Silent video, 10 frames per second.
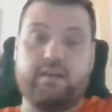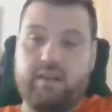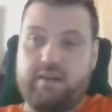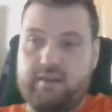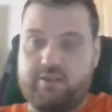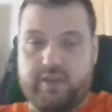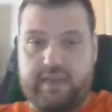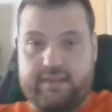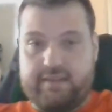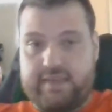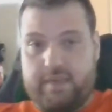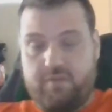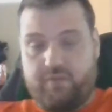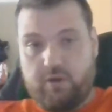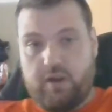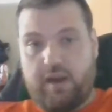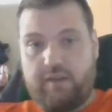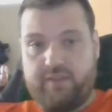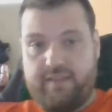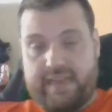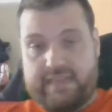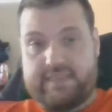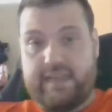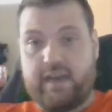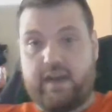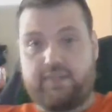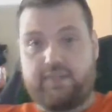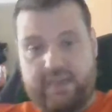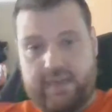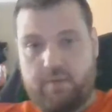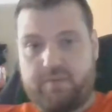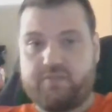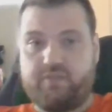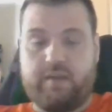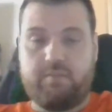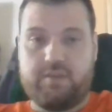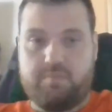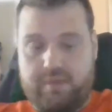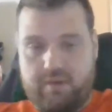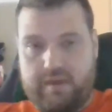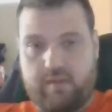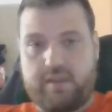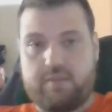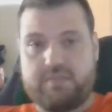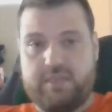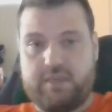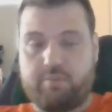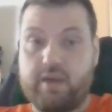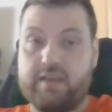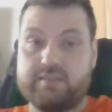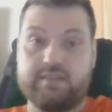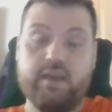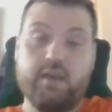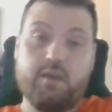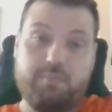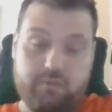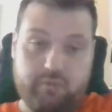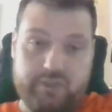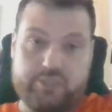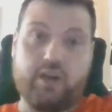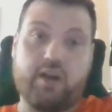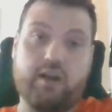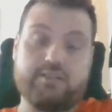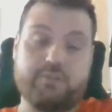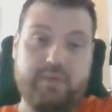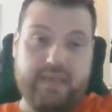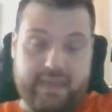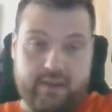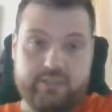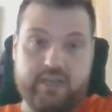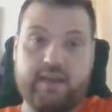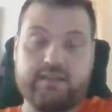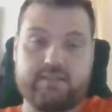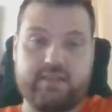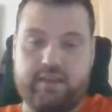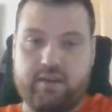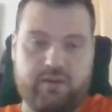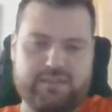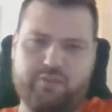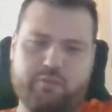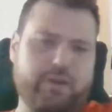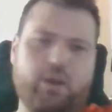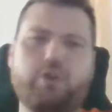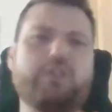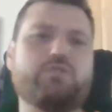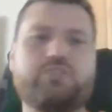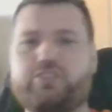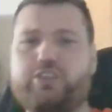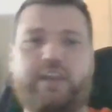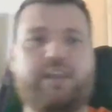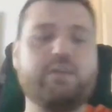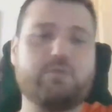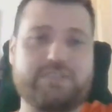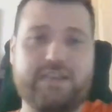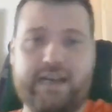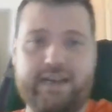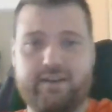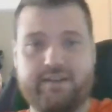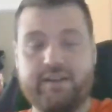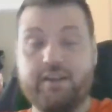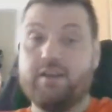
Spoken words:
And he should have had the day before off and that day off to hang out with his family, be around them, decompress, be recharged, be energized, because everybody, he was sick, he was tired.